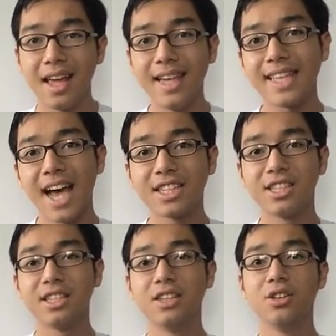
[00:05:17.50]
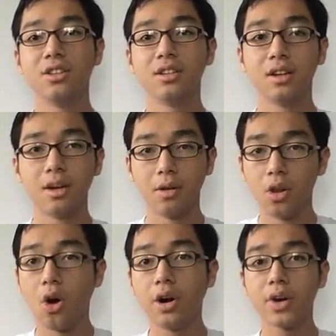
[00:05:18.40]
is actually
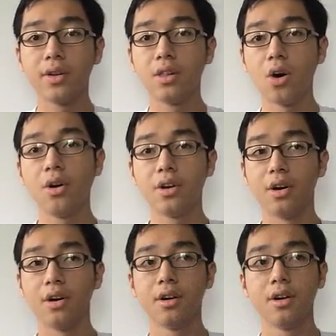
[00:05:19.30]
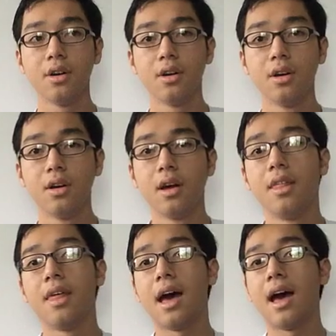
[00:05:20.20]
longer and longer
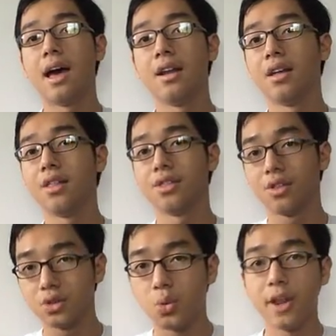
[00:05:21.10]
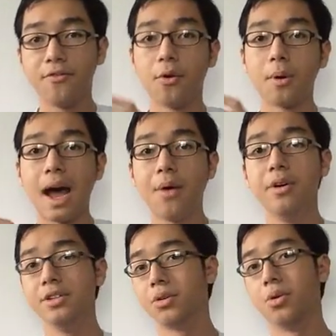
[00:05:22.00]
than 24
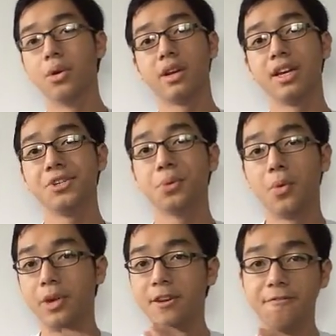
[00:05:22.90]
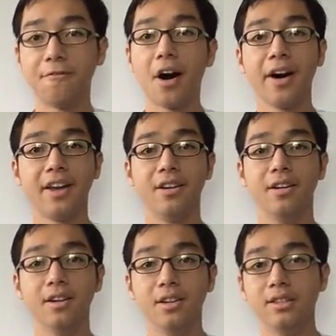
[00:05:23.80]
hours, or at least what we define
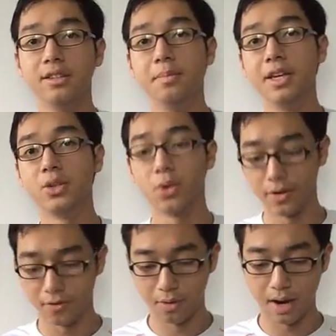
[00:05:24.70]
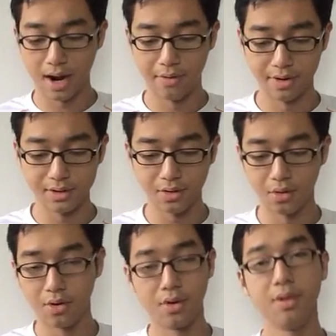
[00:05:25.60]
to be 24 hours,
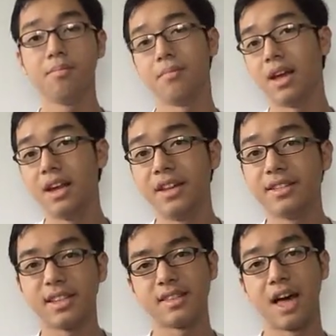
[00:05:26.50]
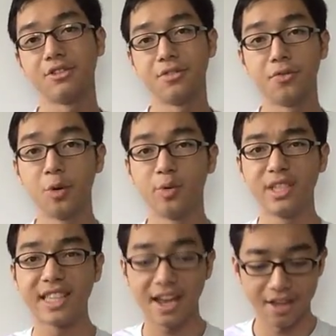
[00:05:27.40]
or
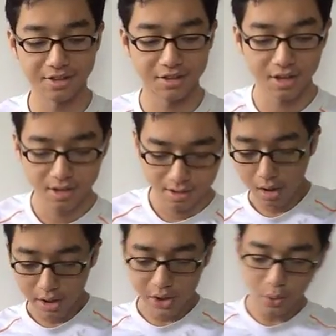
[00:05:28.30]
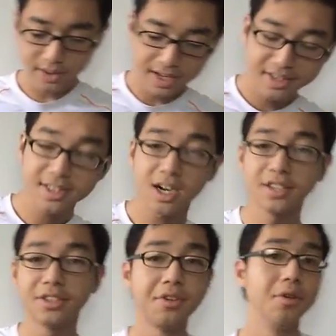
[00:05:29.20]
86,400 seconds. So what they
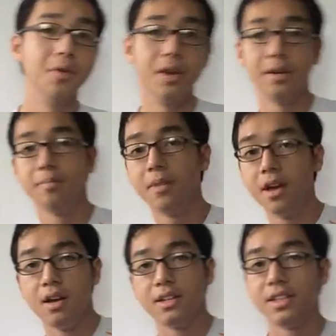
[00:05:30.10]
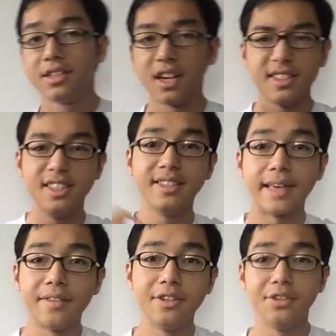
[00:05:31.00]
decided to do since
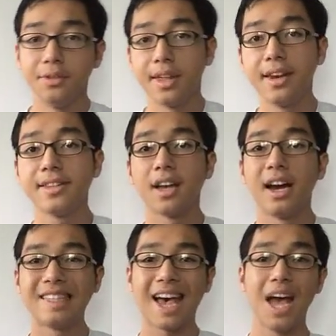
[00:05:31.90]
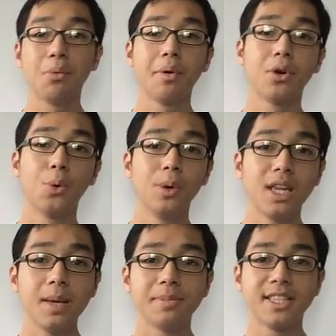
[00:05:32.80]
1972, they decided to add what we call
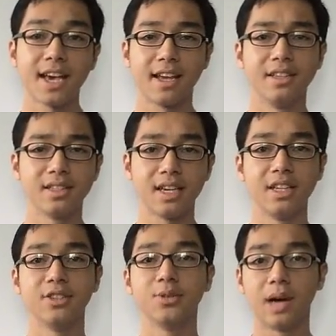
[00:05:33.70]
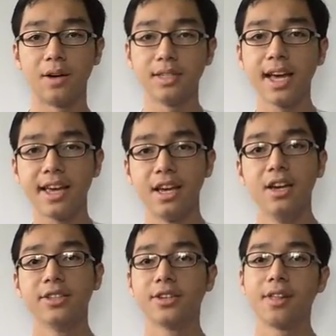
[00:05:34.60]
leap seconds into our day
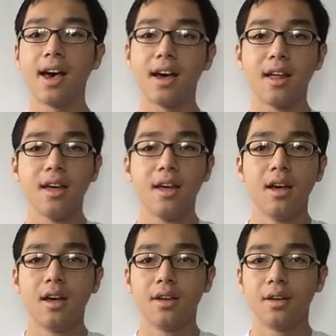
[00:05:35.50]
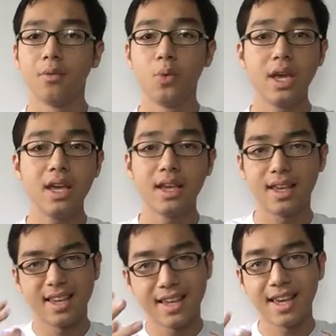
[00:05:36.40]
so that
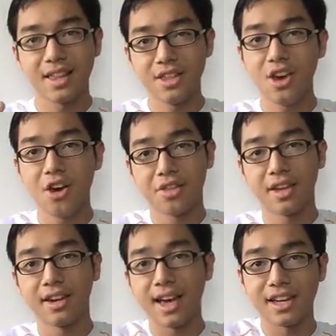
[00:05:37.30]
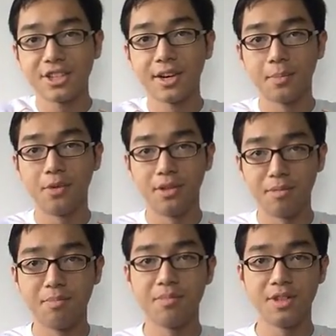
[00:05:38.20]
the Earth can catch up with
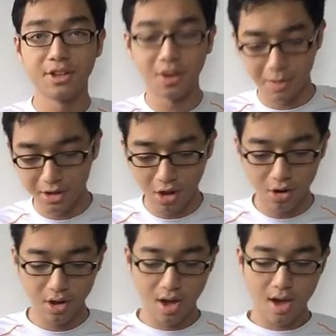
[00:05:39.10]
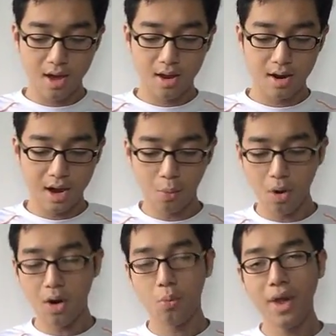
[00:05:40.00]
the atomic clock.
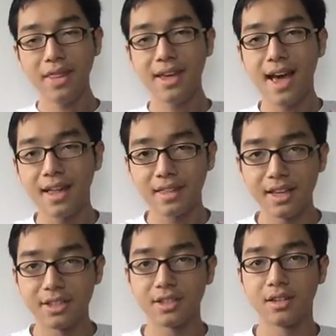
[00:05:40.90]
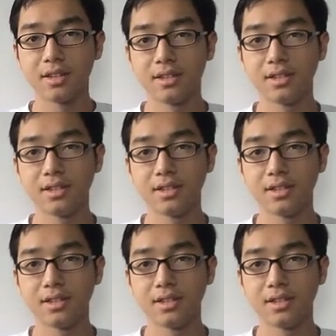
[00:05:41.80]
Now when they add these